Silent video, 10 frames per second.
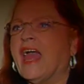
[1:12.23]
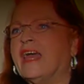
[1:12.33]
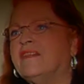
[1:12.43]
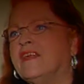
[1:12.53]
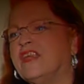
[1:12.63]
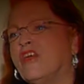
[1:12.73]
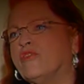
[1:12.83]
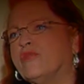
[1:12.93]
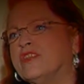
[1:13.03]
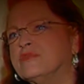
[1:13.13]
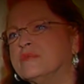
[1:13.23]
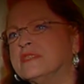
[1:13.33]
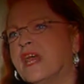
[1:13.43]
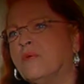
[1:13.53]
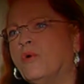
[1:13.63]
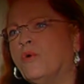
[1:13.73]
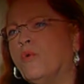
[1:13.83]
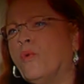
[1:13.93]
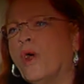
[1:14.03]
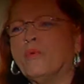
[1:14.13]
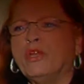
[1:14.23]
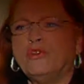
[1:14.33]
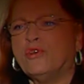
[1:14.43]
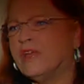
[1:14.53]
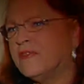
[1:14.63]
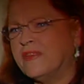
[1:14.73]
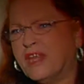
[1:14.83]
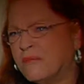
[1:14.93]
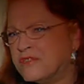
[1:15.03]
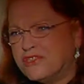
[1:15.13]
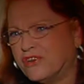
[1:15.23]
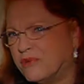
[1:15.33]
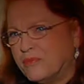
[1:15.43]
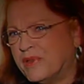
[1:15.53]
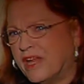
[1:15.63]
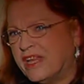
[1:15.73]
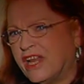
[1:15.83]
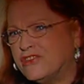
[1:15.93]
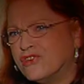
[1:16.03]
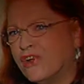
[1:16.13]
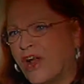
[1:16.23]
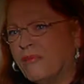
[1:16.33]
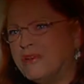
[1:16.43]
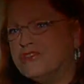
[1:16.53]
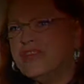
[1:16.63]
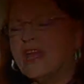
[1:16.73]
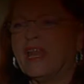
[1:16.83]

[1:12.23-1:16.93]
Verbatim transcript: And then other friends would say, well, what were you doing at the dumpster, taking out your garbage